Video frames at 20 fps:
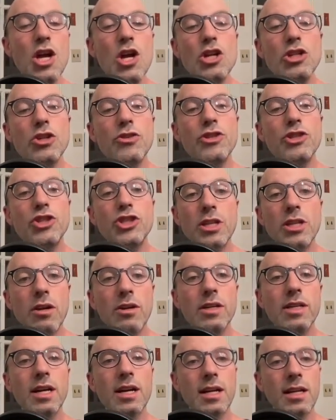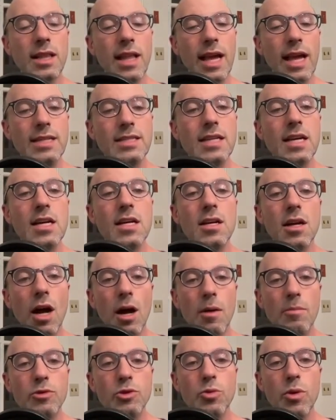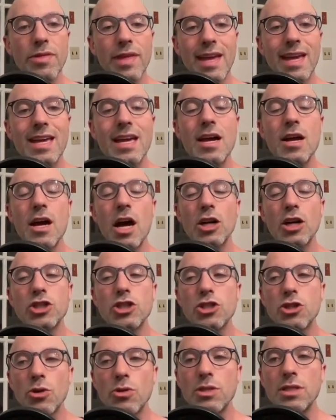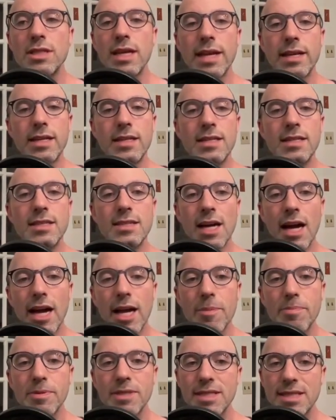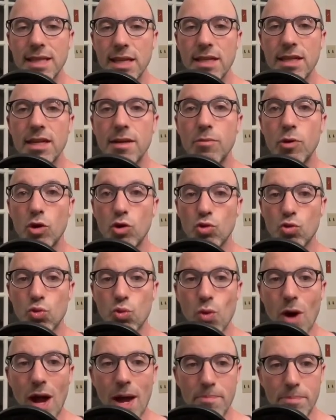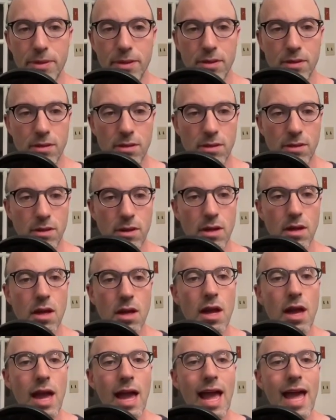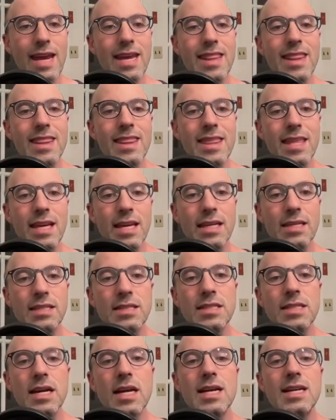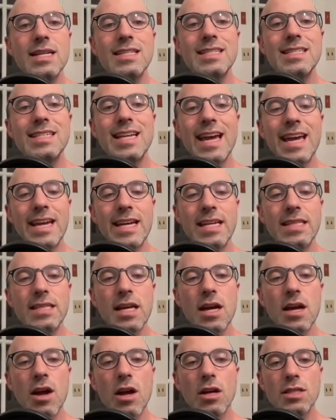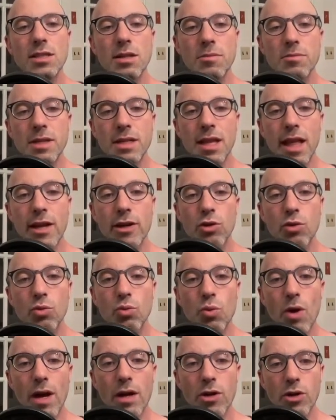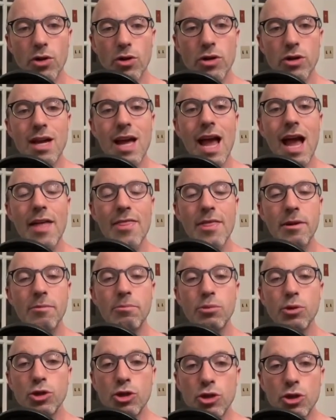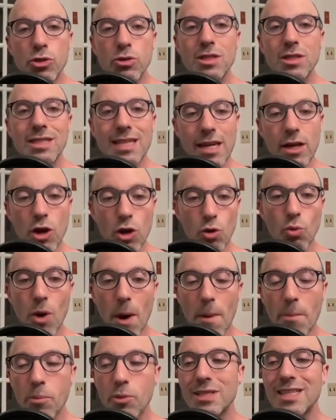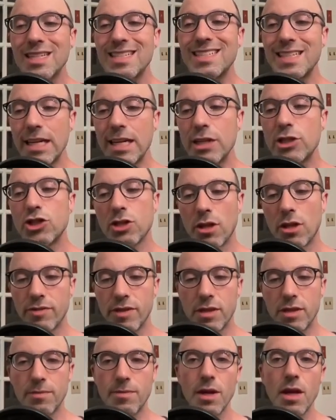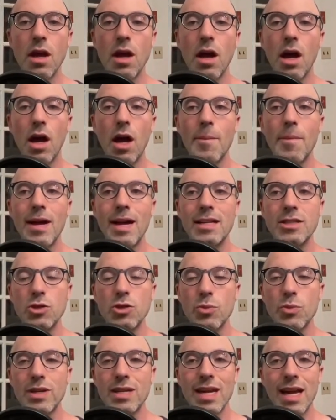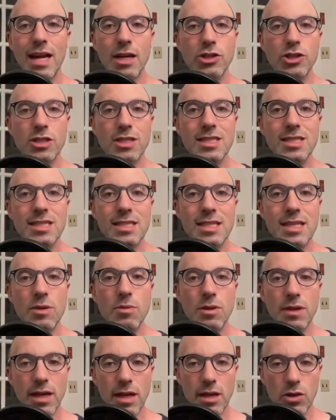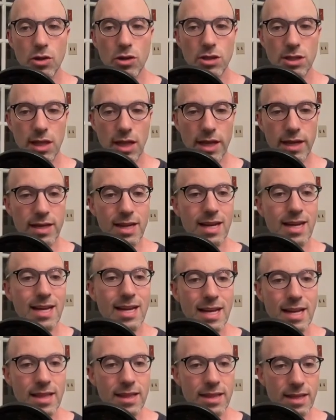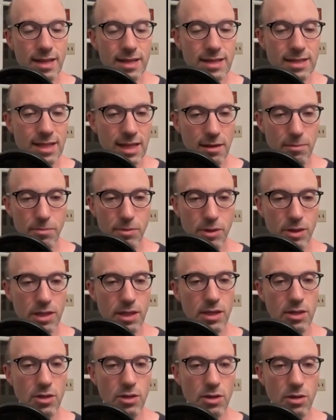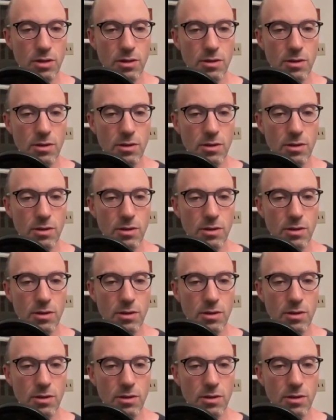So the generic class comes with a associated type synonym rep. And this takes something like record and then produces a representation of it. Um, and so we can actually see what that looks like in the example here.